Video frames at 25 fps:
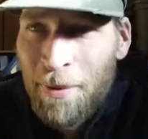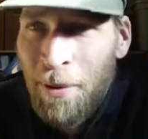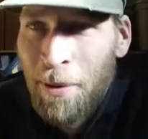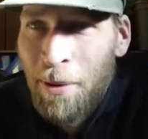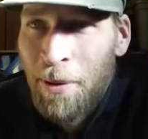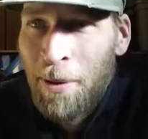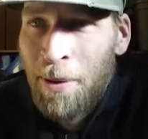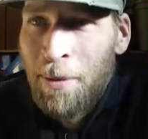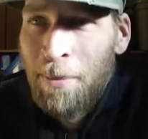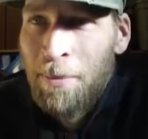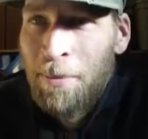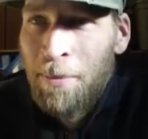
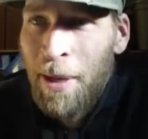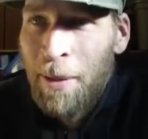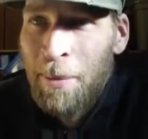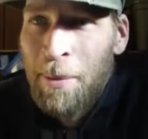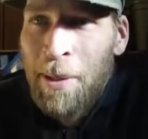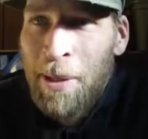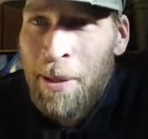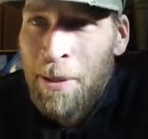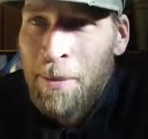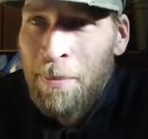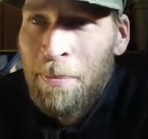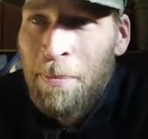or
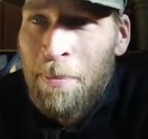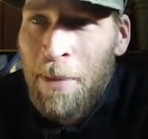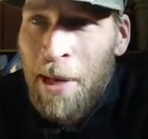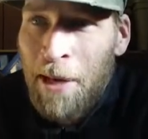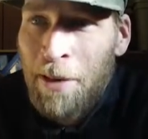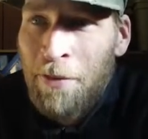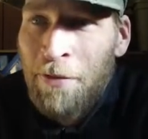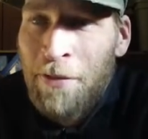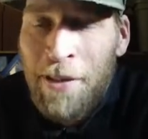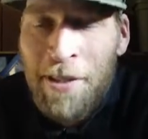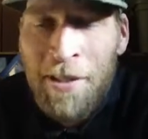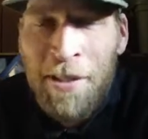maybe
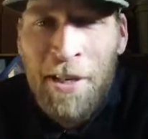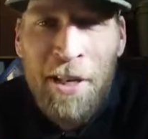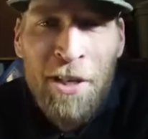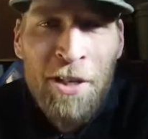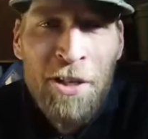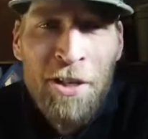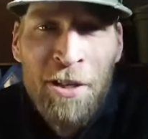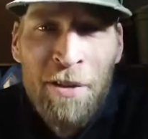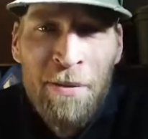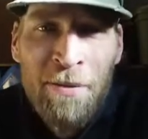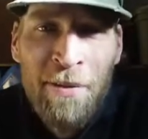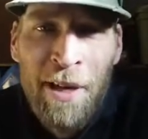
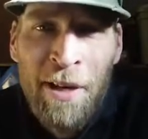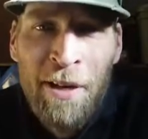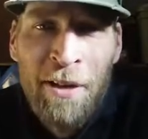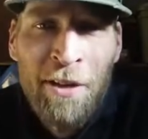manifestation of